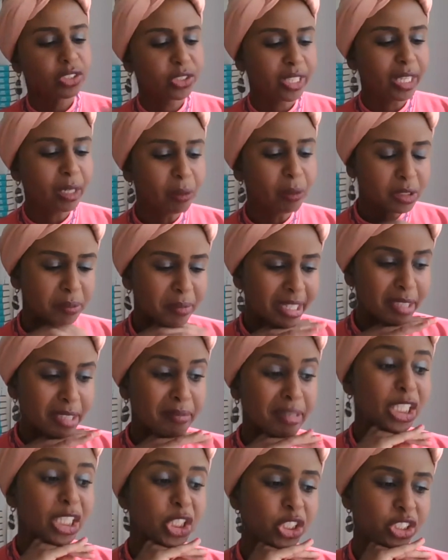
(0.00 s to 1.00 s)
So that was my
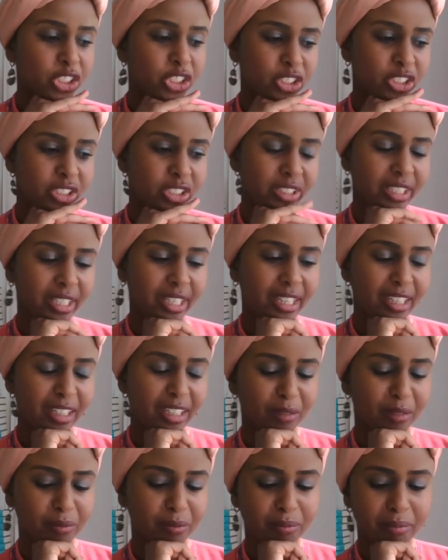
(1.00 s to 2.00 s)
imagined
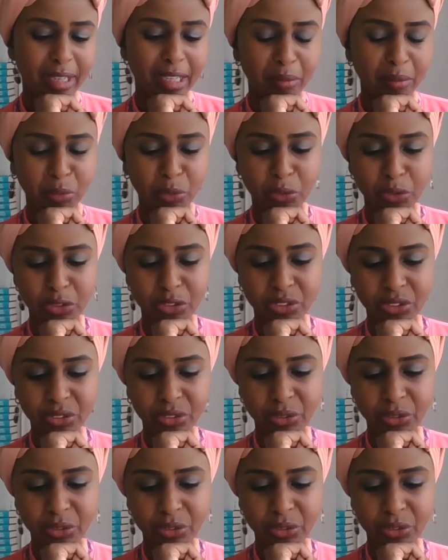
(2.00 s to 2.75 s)
Mahmood,